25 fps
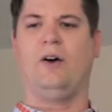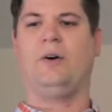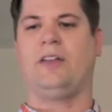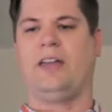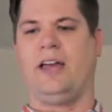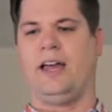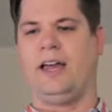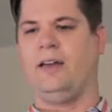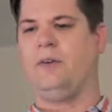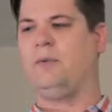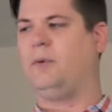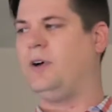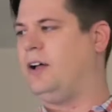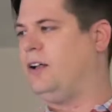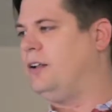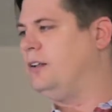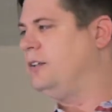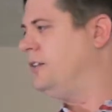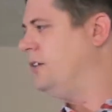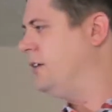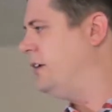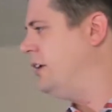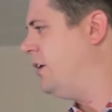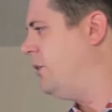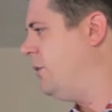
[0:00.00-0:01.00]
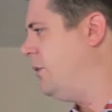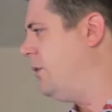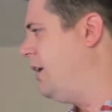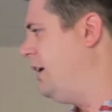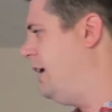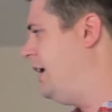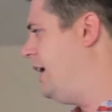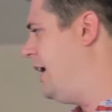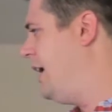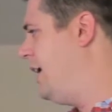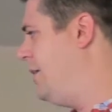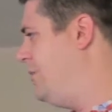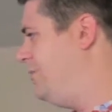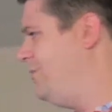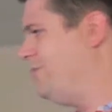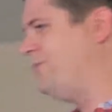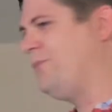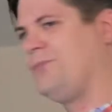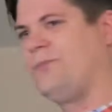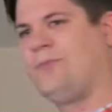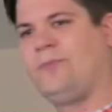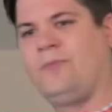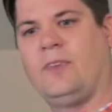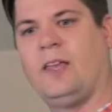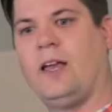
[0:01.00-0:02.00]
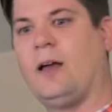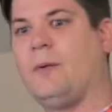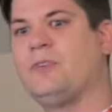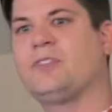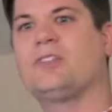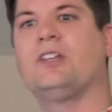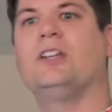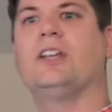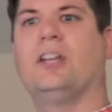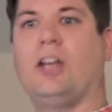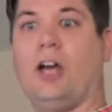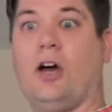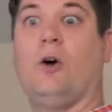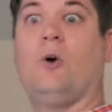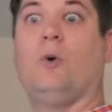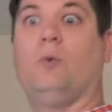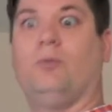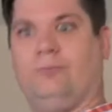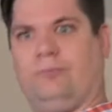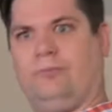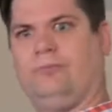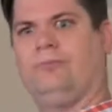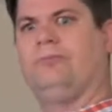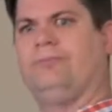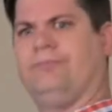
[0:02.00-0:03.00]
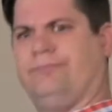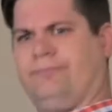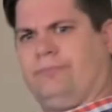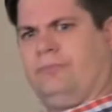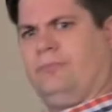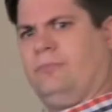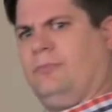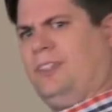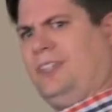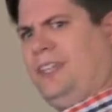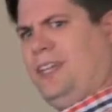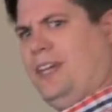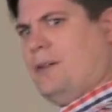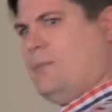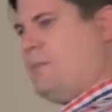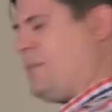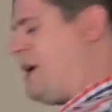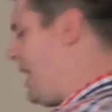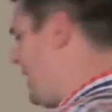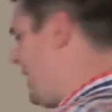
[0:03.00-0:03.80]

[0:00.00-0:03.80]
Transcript: okay. Well, you know what? Um, I'm just gonna go get